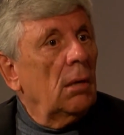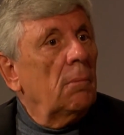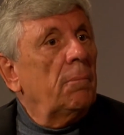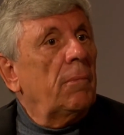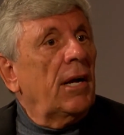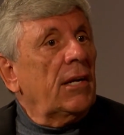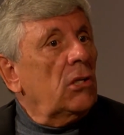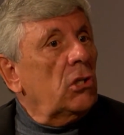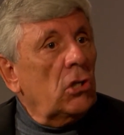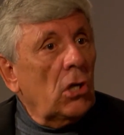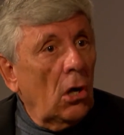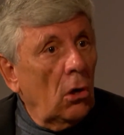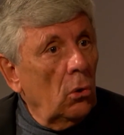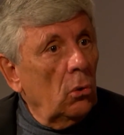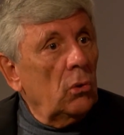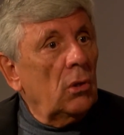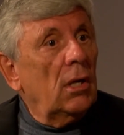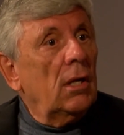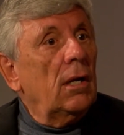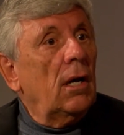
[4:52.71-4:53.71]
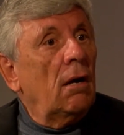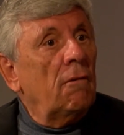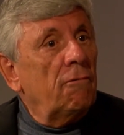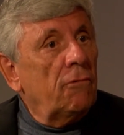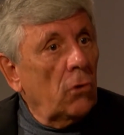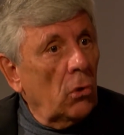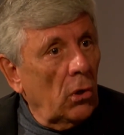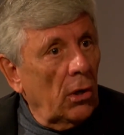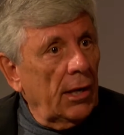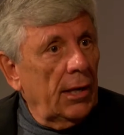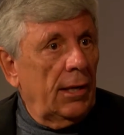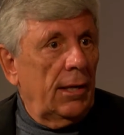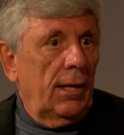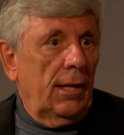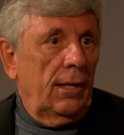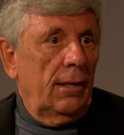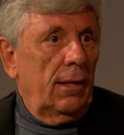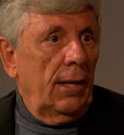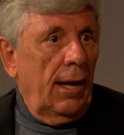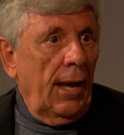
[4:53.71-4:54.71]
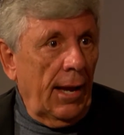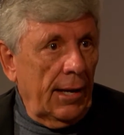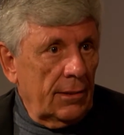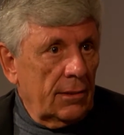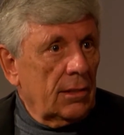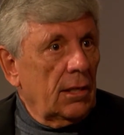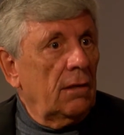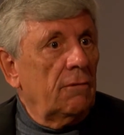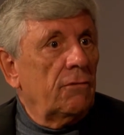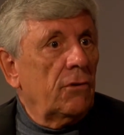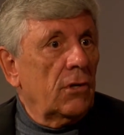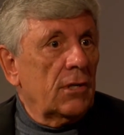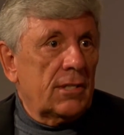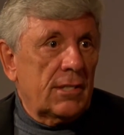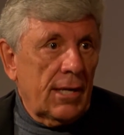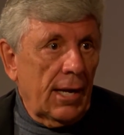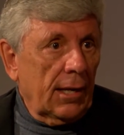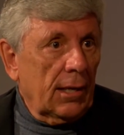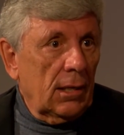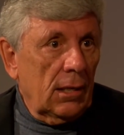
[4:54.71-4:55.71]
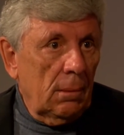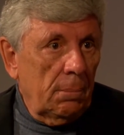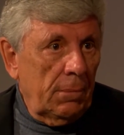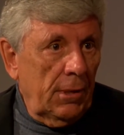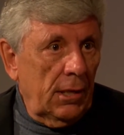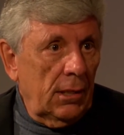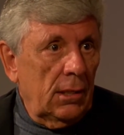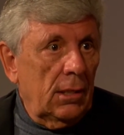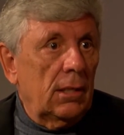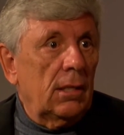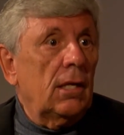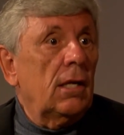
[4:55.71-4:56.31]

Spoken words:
But don't avoid asking for a second opinion